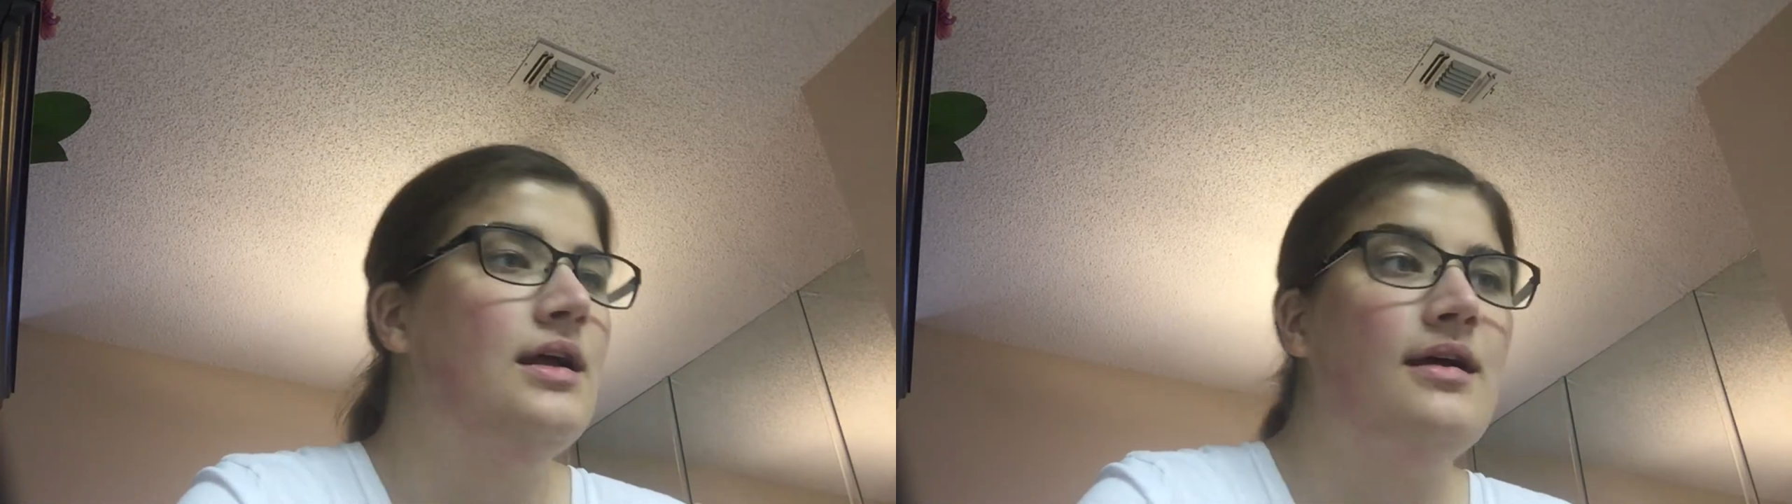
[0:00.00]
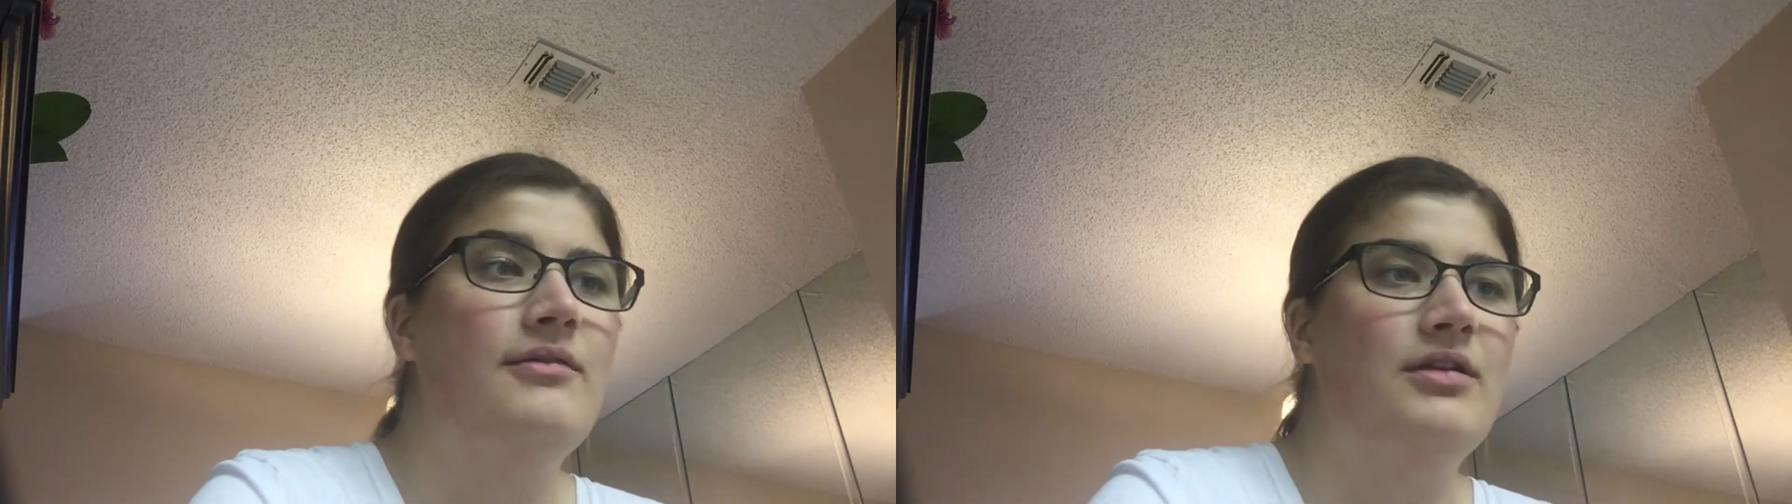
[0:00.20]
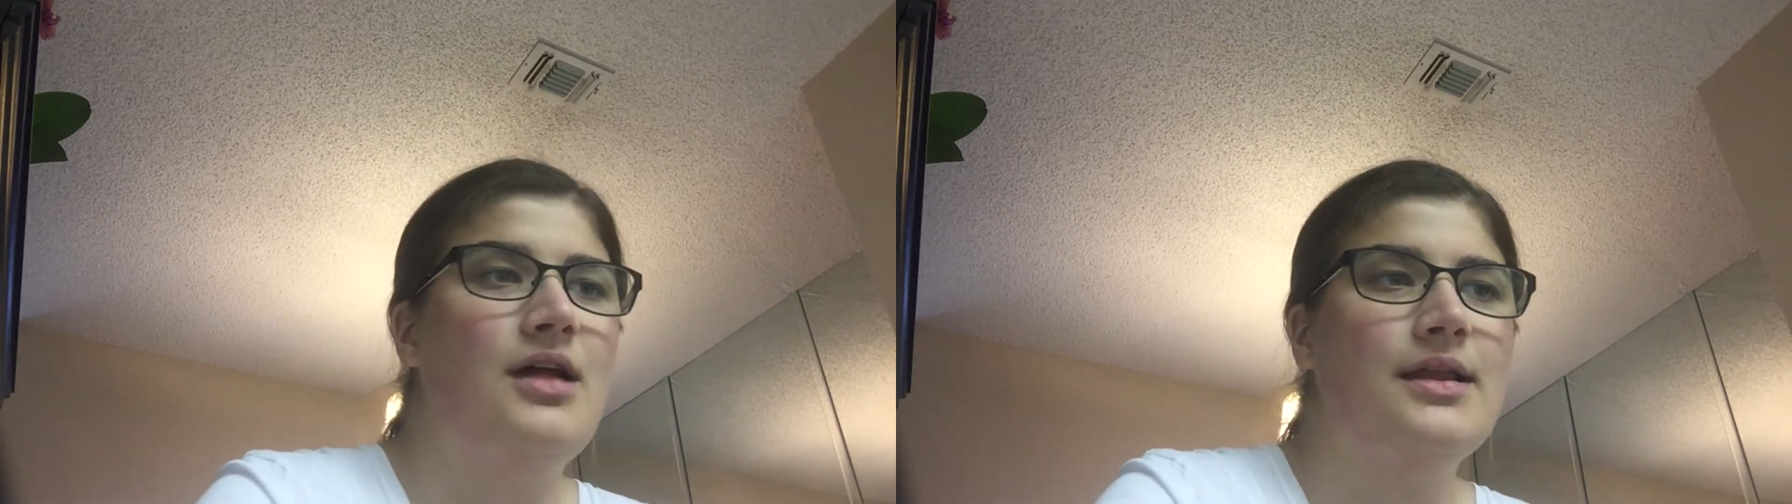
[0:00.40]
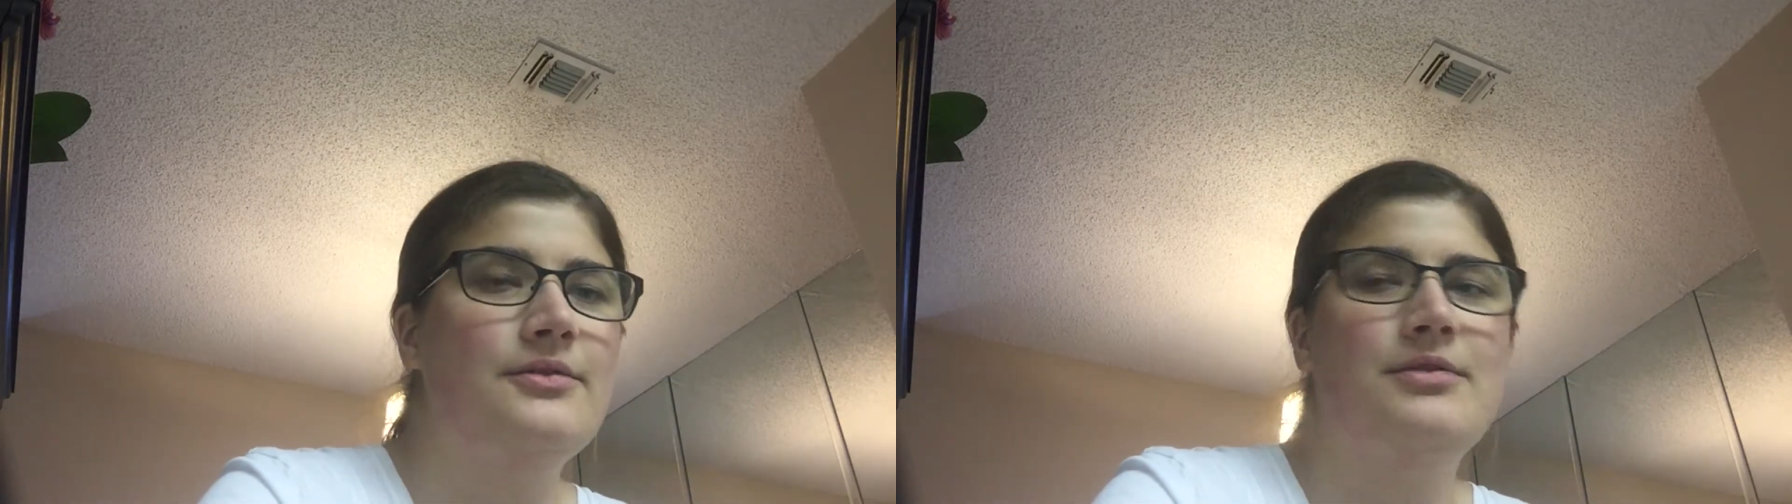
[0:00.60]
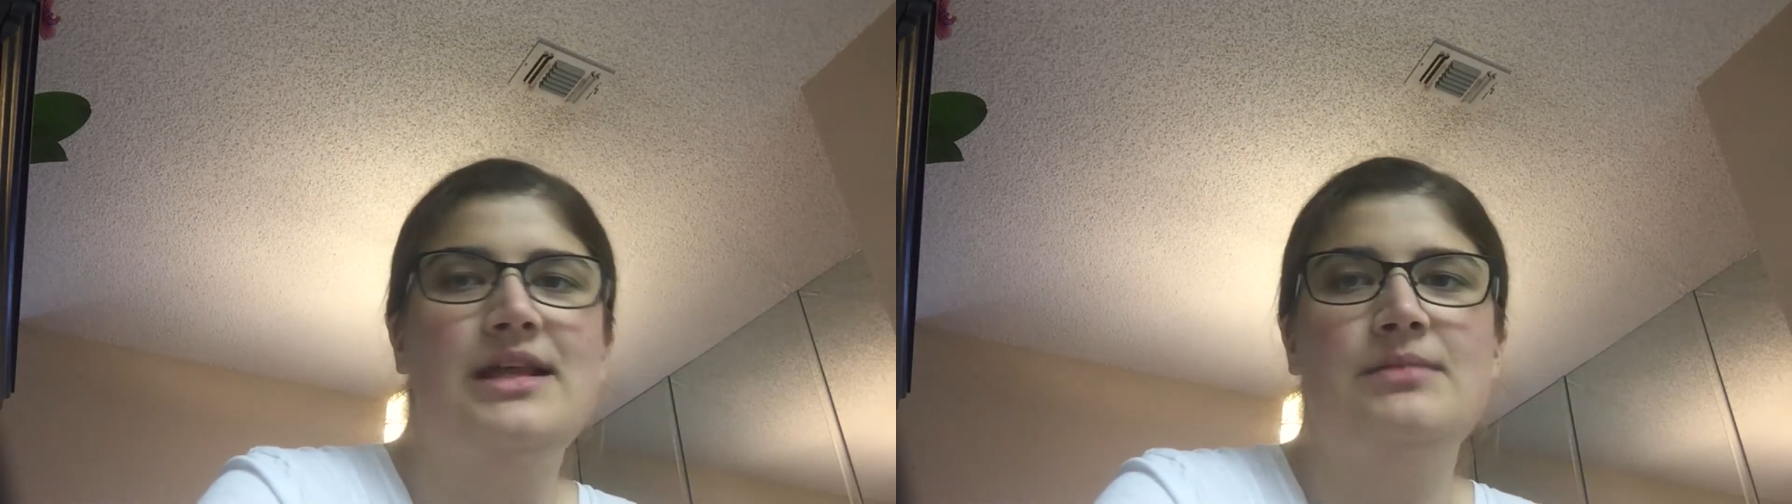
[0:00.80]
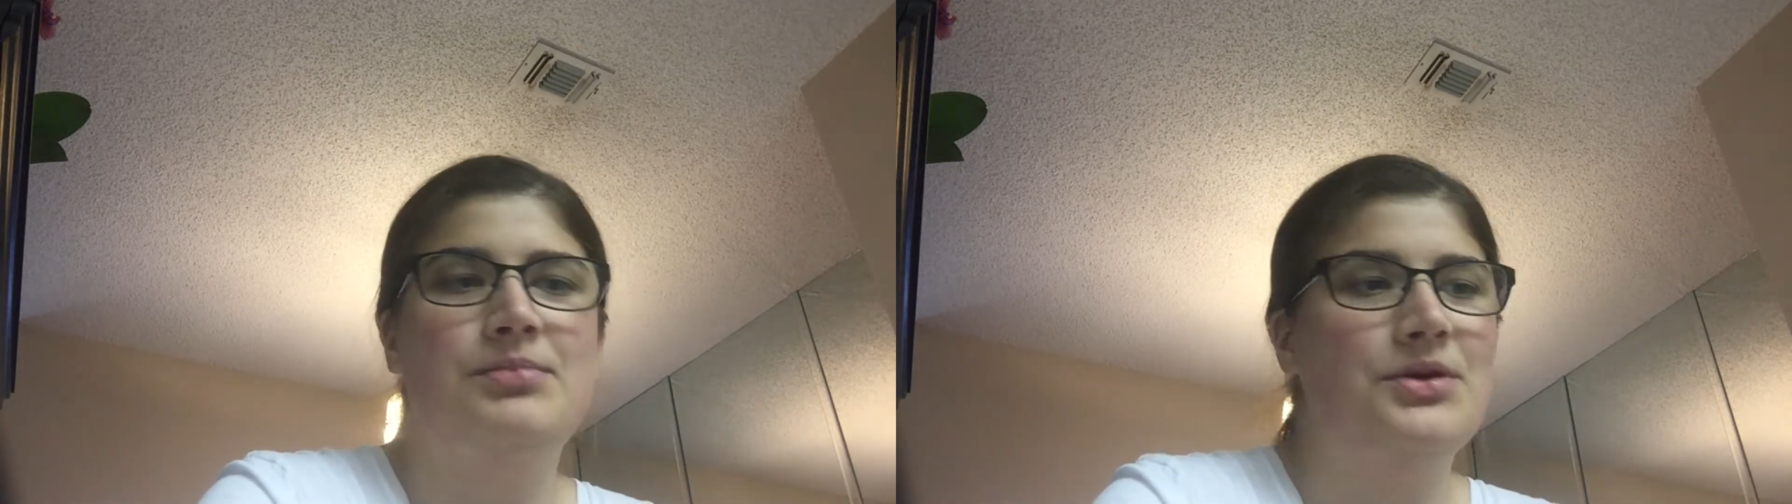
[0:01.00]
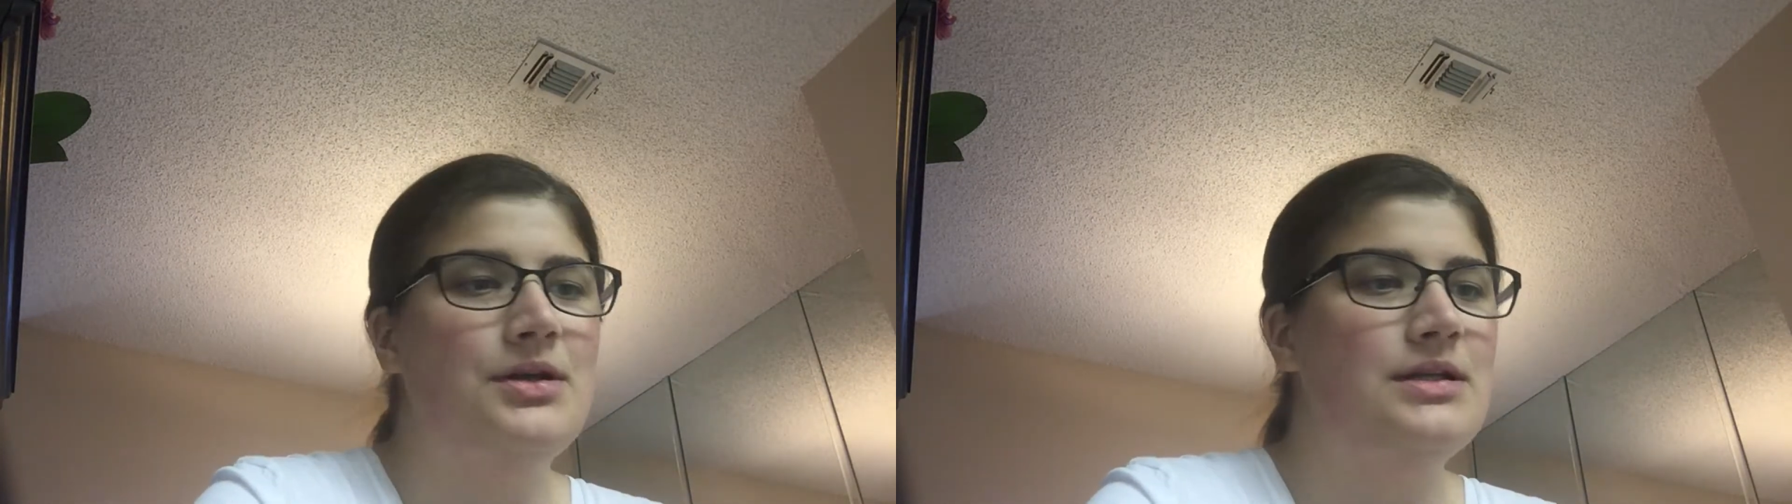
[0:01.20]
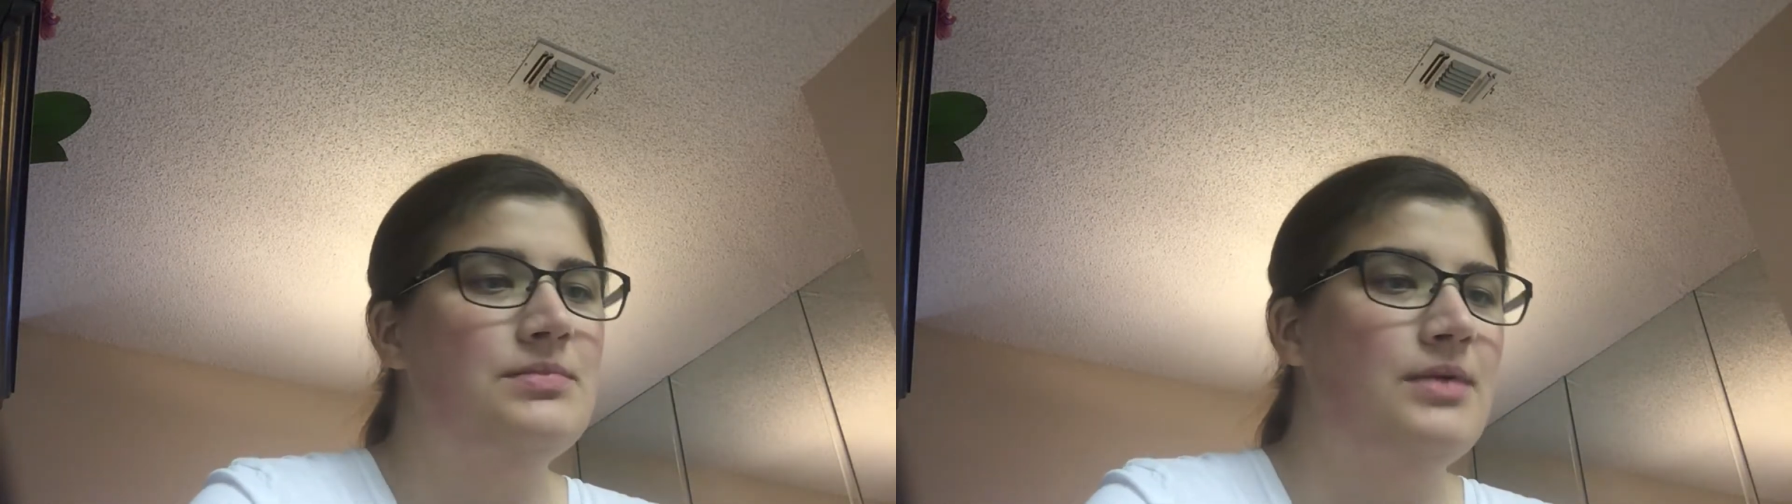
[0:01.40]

of a lot of these books,